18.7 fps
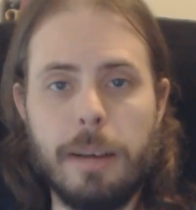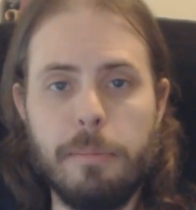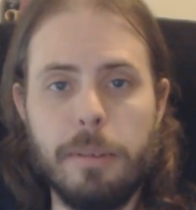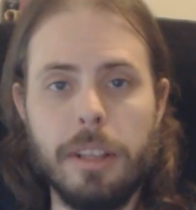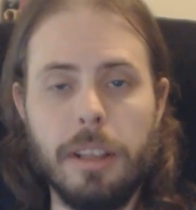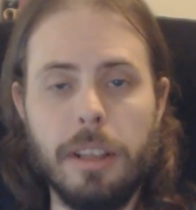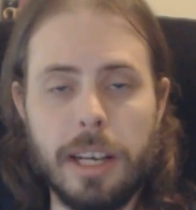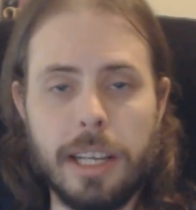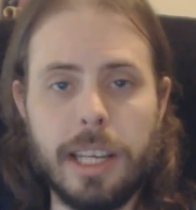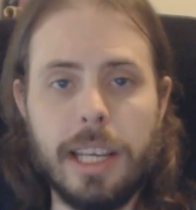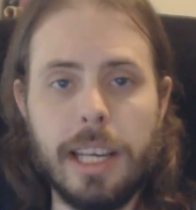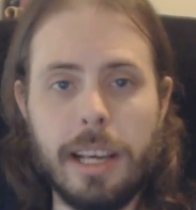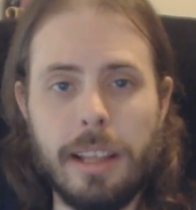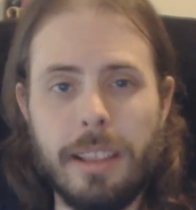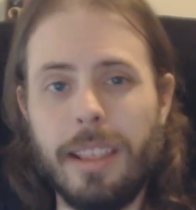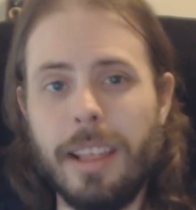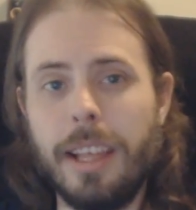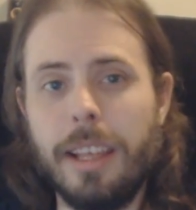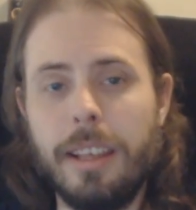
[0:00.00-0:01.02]
I've been lucky,
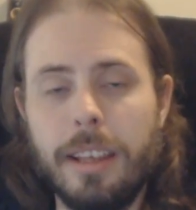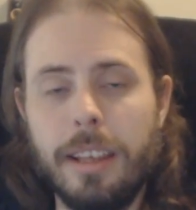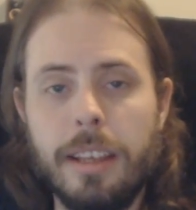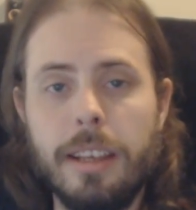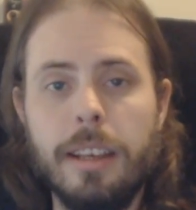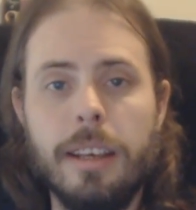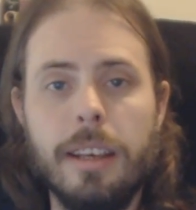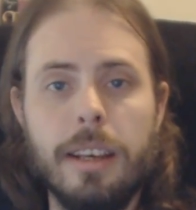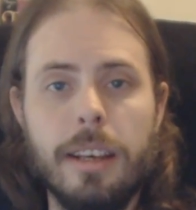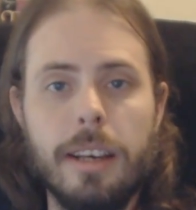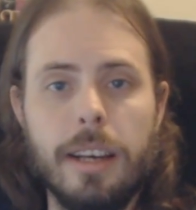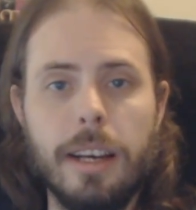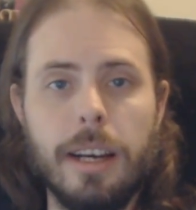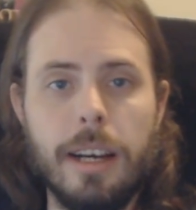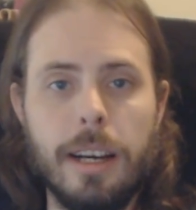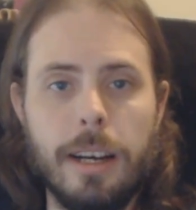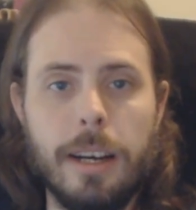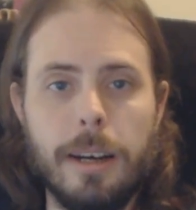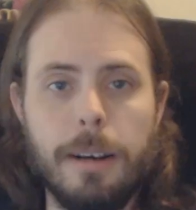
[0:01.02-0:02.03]
I think.
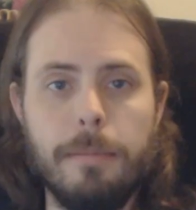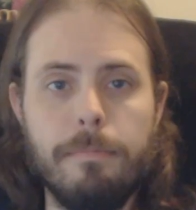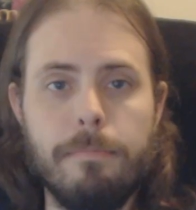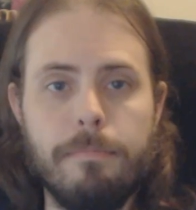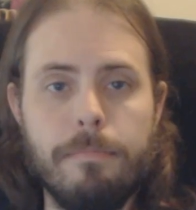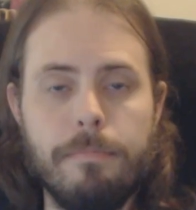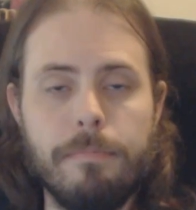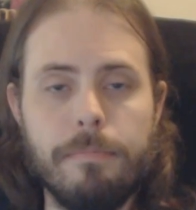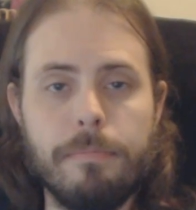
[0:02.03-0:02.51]
Um,